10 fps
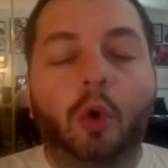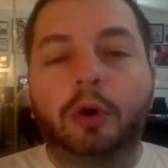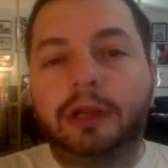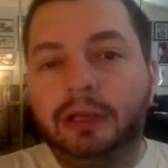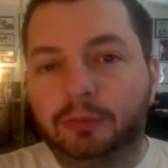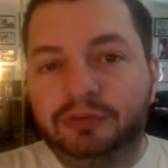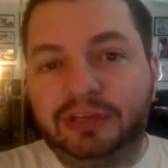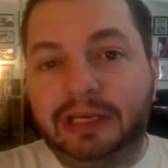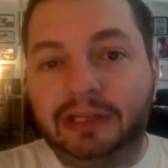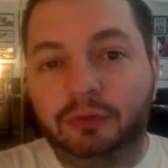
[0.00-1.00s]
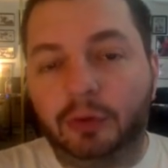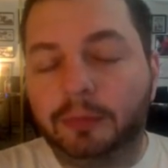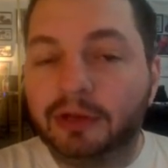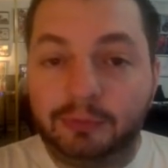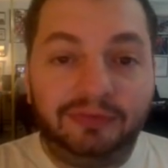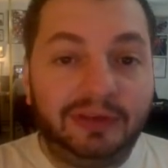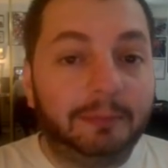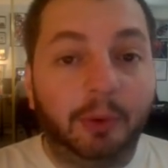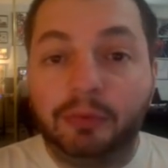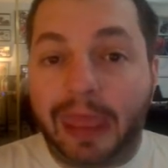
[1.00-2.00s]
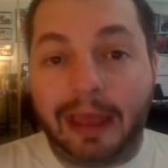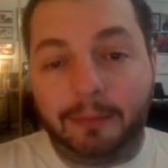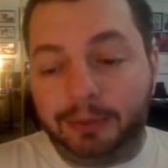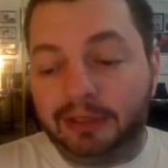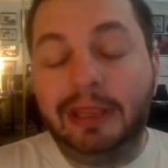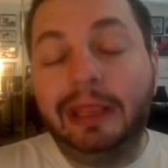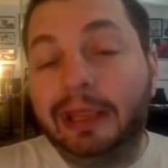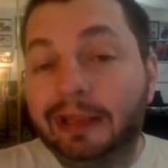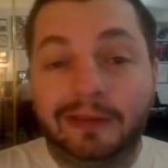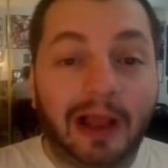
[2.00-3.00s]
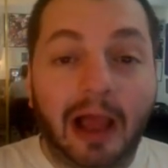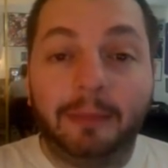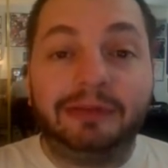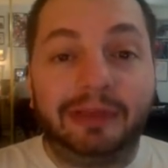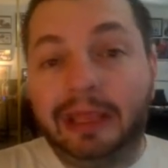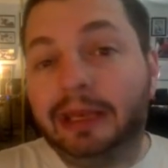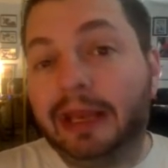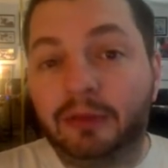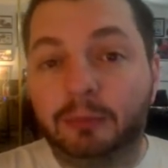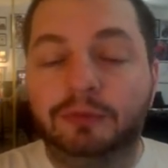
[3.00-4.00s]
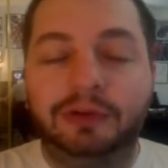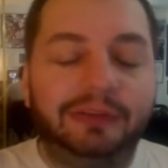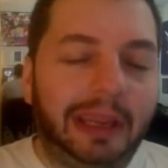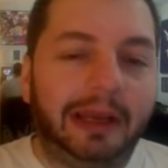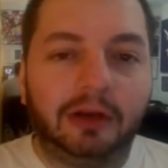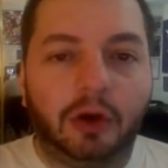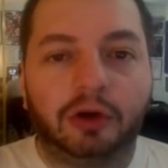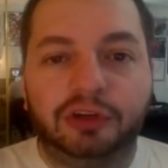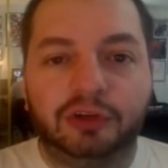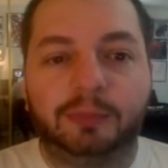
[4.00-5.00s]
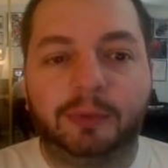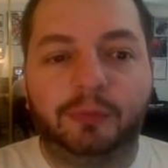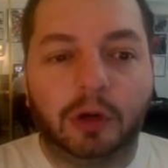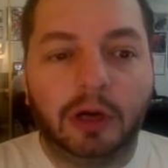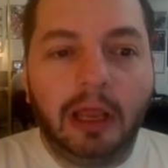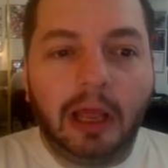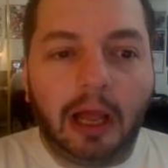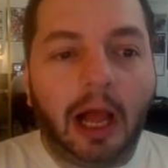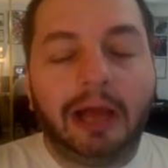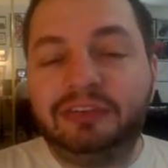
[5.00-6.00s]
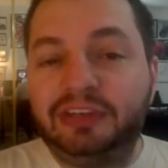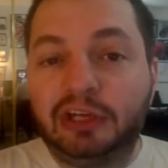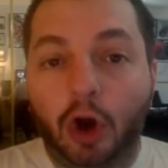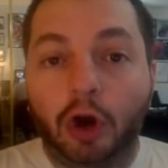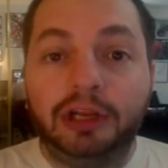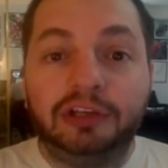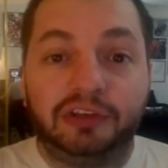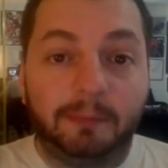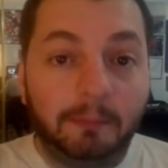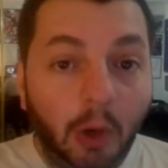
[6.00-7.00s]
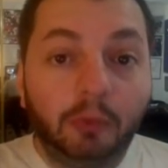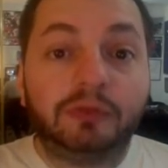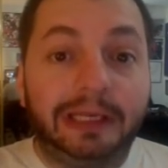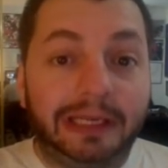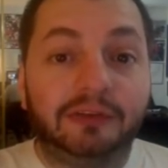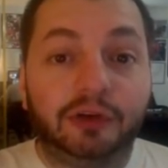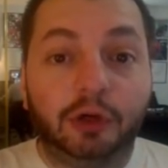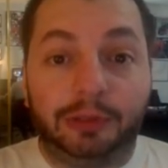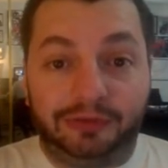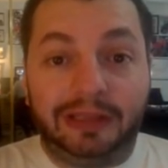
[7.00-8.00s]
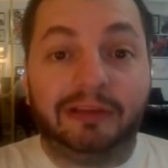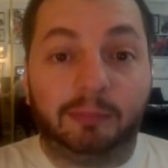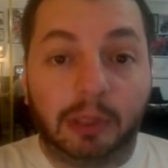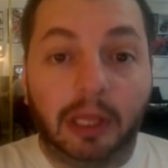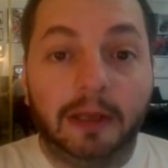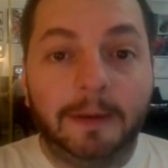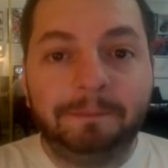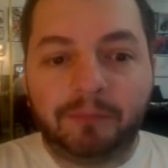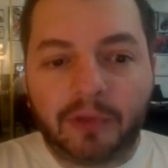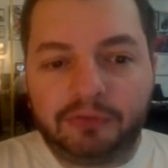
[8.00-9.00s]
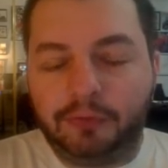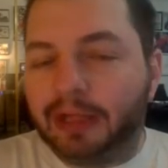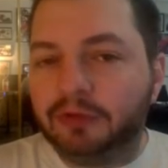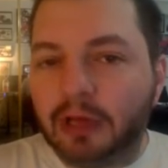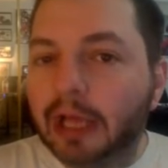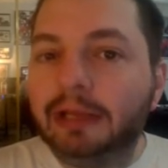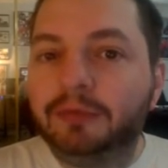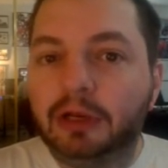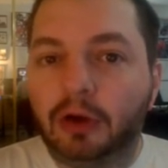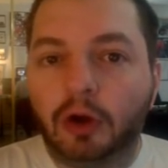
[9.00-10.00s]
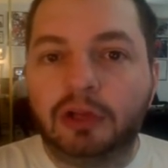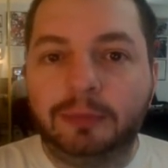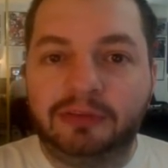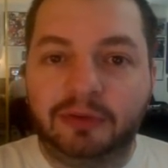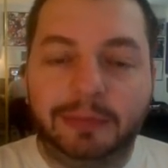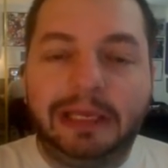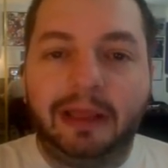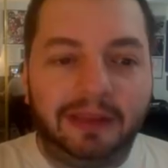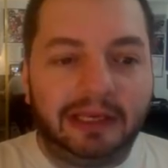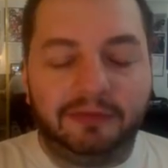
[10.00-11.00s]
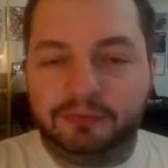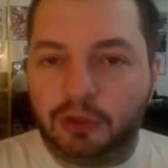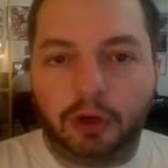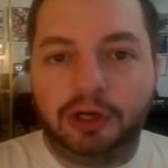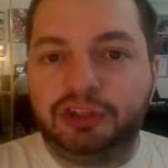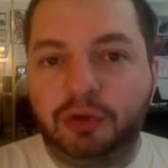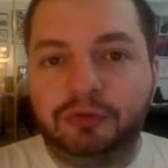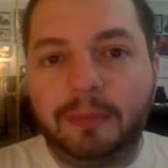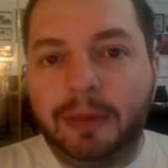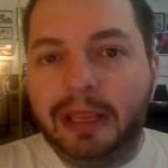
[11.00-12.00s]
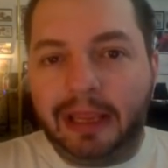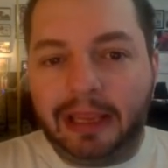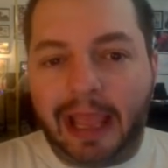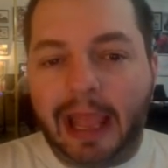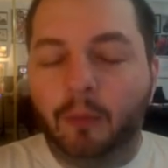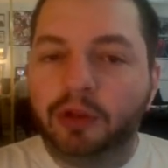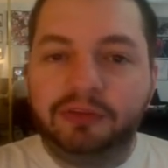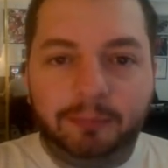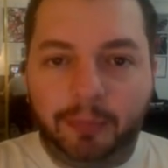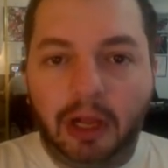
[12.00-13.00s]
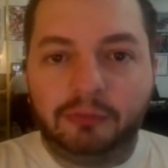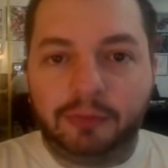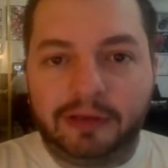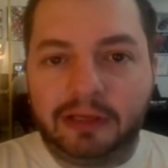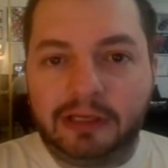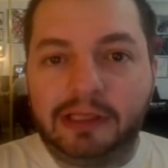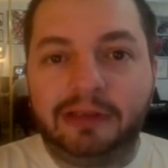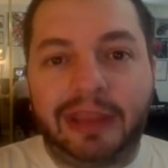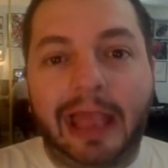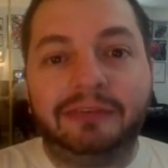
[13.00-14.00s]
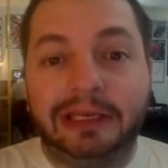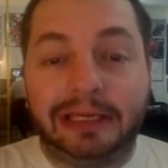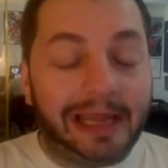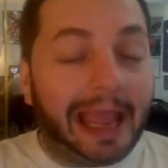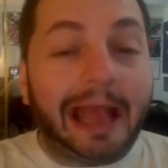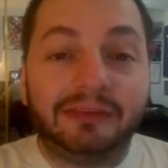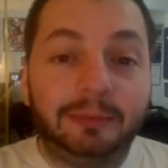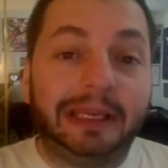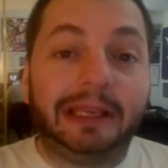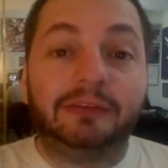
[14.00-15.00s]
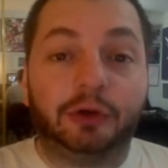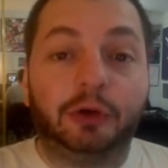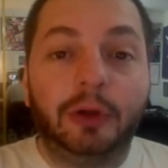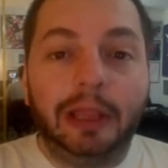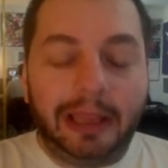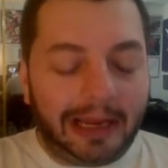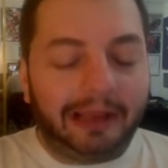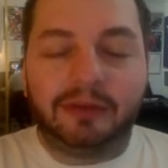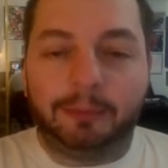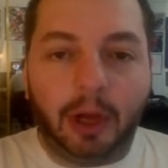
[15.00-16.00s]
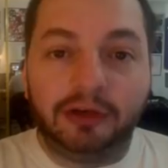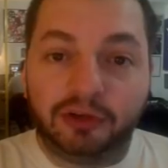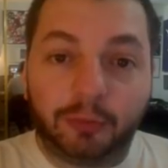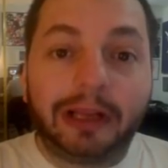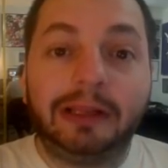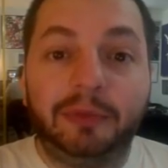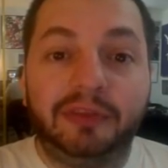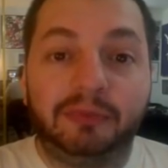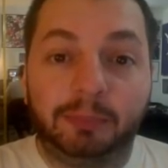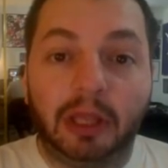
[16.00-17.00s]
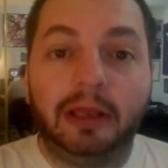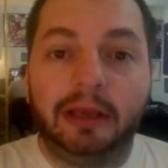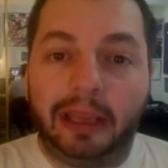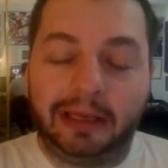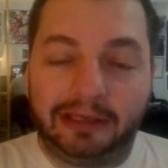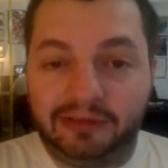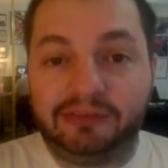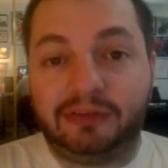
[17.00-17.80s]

it can recede into them, because we've seen both happen in the comics and in other movies and in cartoons before. Uh, obviously, Carnage is mostly internal, it's in his blood. So that's not even an argument to me. I think if Carnage shows up, it ha- once it bonds with Cletus Kasady, it has to be internal. It has to bond directly with his blood and exist